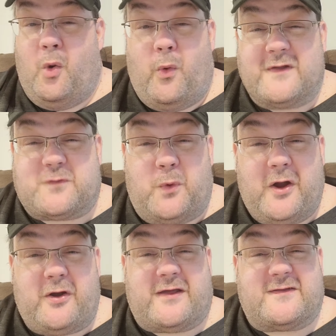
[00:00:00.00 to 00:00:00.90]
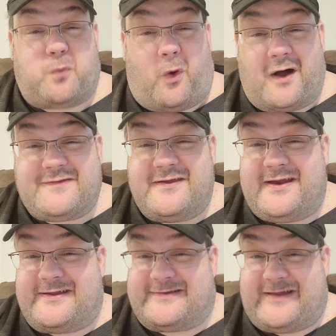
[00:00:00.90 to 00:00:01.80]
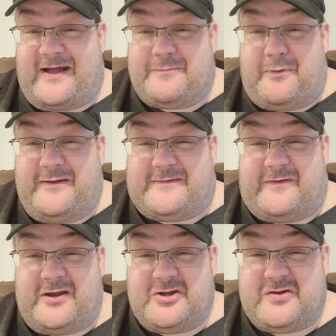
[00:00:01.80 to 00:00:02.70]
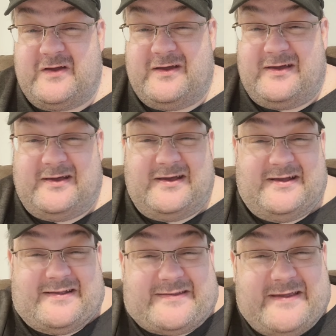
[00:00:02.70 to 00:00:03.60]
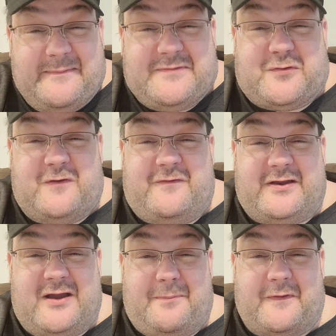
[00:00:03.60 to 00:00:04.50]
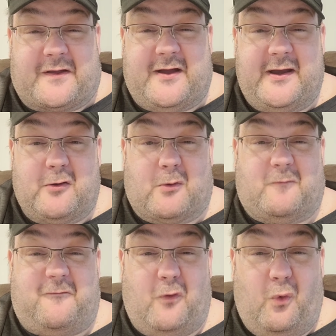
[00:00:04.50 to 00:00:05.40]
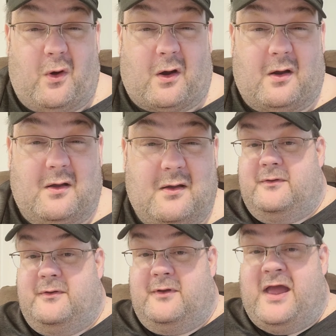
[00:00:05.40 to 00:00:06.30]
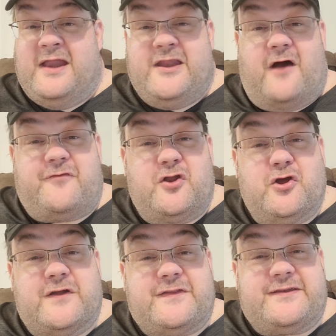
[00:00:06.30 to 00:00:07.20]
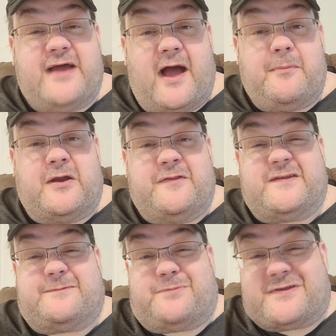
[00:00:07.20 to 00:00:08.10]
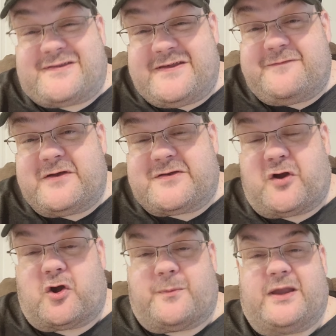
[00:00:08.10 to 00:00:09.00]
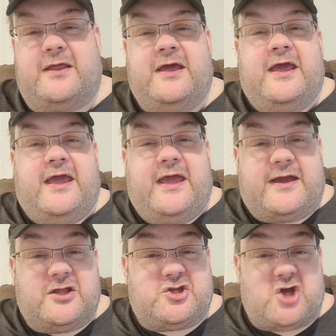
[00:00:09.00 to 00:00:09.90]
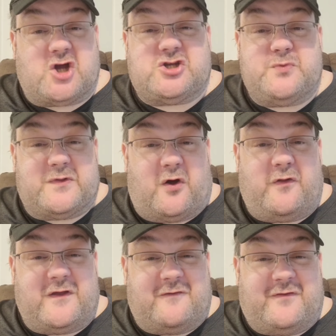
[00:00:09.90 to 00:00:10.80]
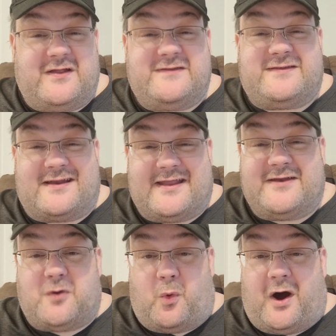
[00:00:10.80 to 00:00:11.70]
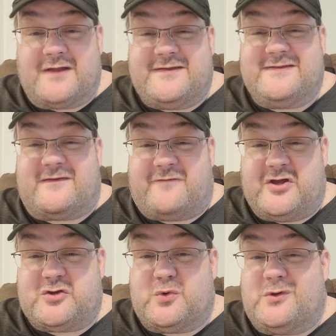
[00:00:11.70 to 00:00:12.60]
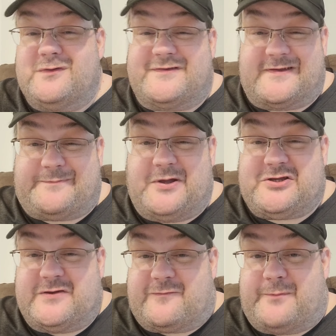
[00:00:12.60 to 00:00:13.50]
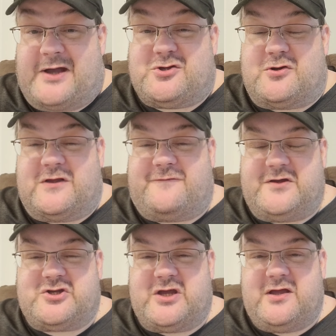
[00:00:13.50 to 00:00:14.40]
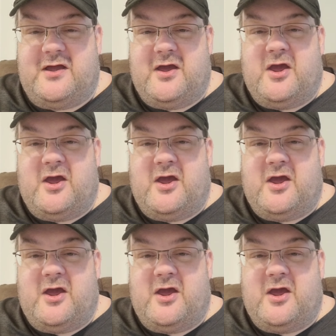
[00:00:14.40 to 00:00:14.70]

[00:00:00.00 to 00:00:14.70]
What's weird is Watson and his 9th place finish seems to have ended up on the cutting room floor. Now, if you look at the timeline of this specific tournament in conjunction with all the events that led to Watson's eventual suspension from Major League Fishing,